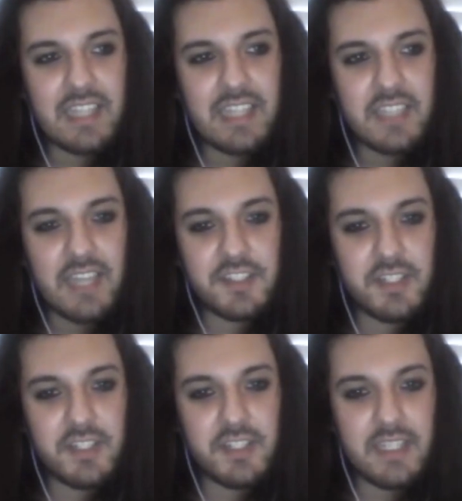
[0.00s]
I,
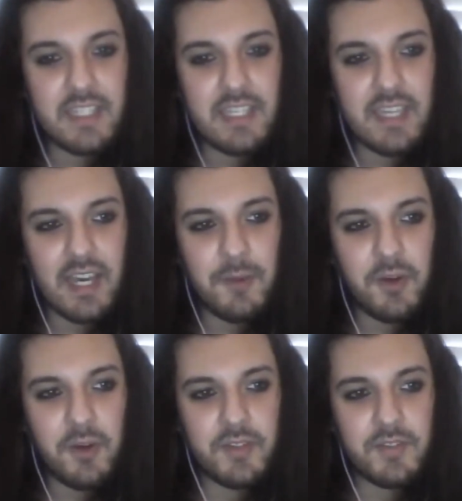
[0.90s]
actually, I
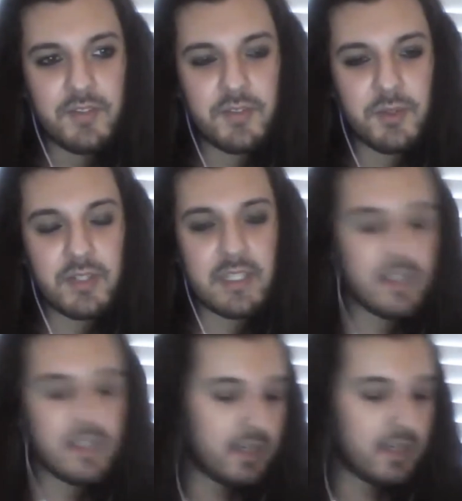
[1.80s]
was
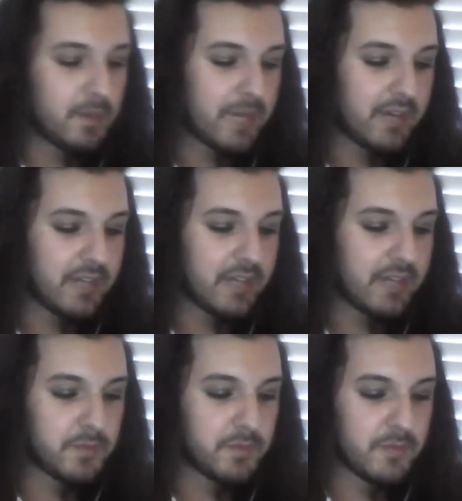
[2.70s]
talking about
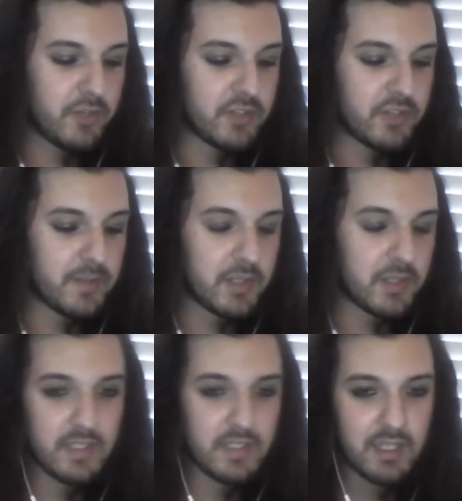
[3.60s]
that with my programmer
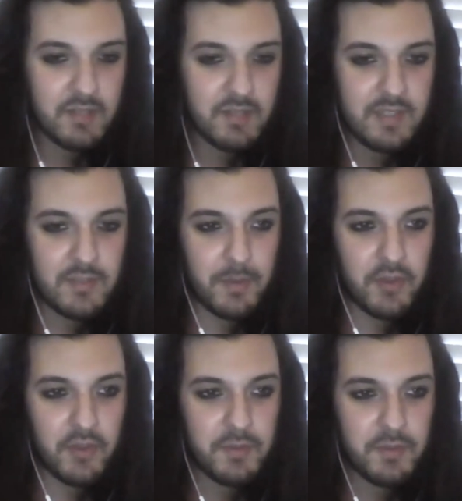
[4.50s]
because it kind of is
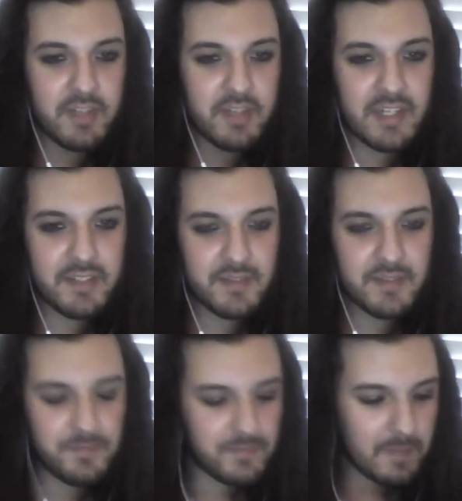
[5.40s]
possible, right?
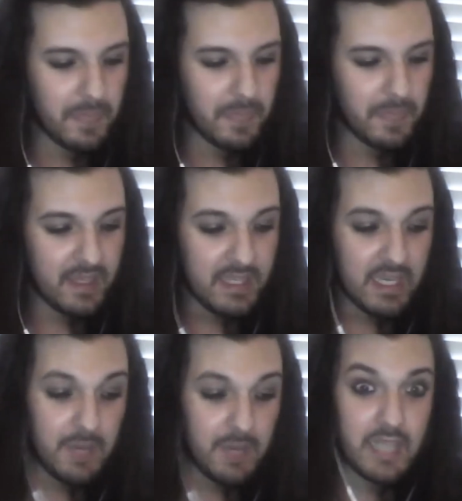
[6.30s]

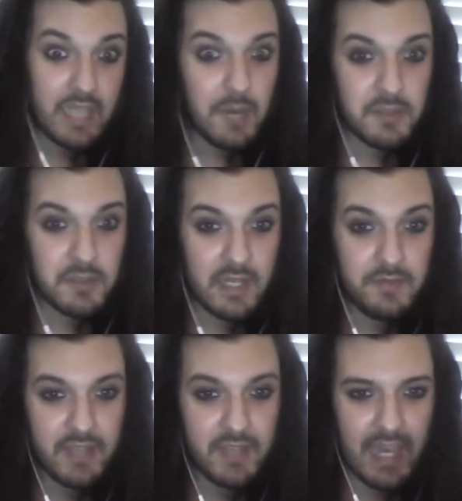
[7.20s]
I mean, I would
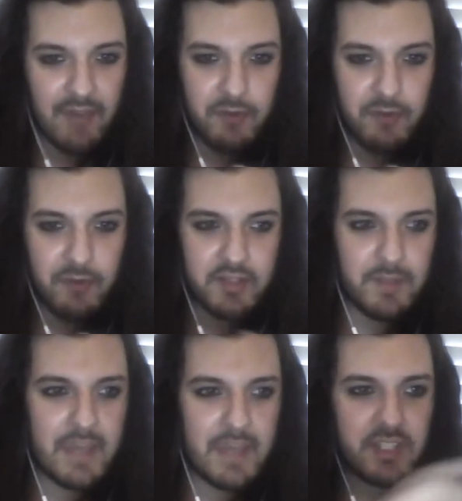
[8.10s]
love to have one
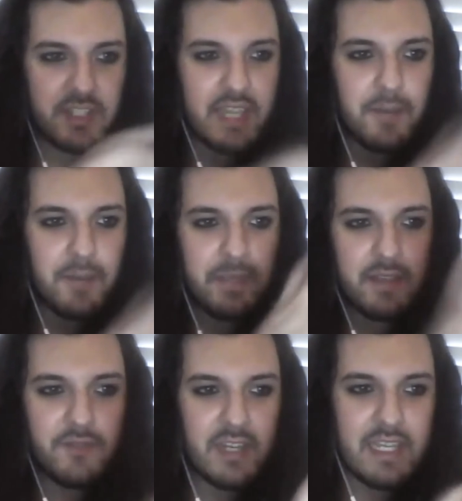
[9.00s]
because I imagine that would
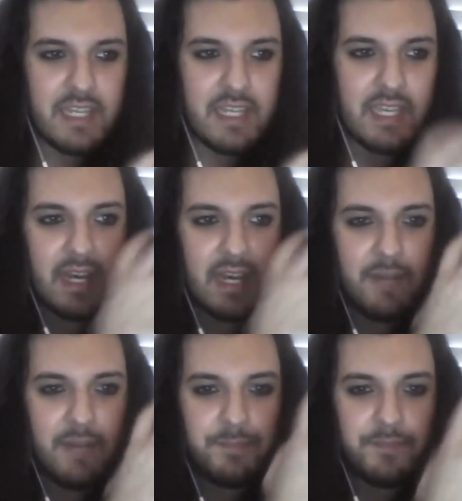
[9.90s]
be really,
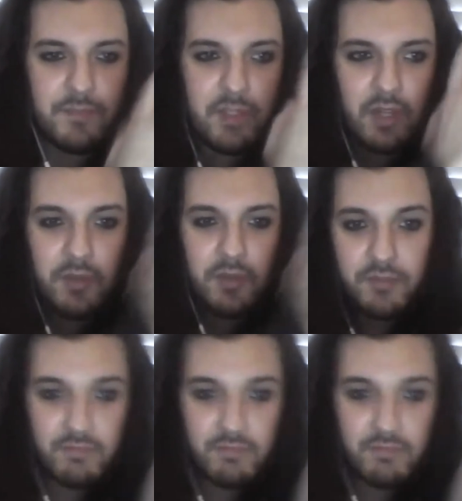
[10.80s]
um, you know,